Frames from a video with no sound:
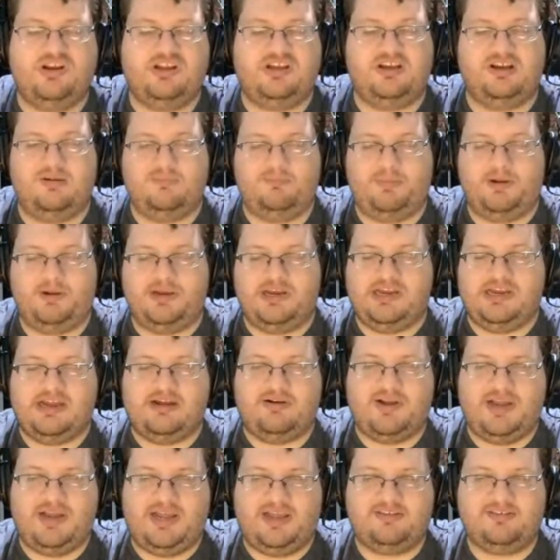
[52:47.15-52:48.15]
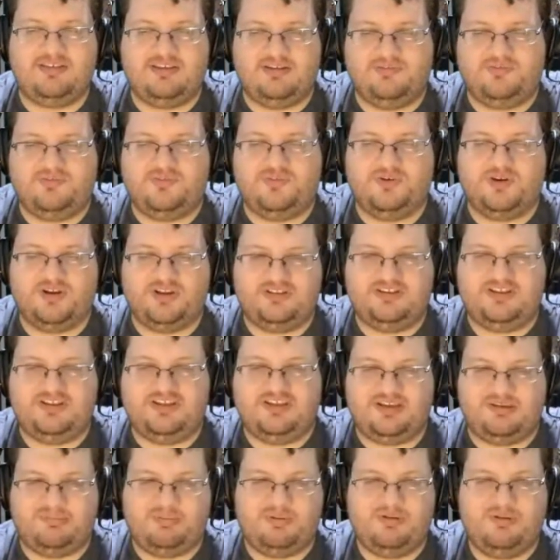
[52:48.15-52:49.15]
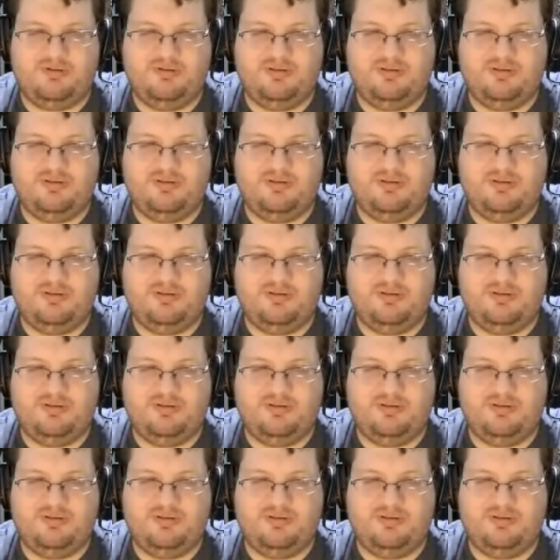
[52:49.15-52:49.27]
company now asking for a tip.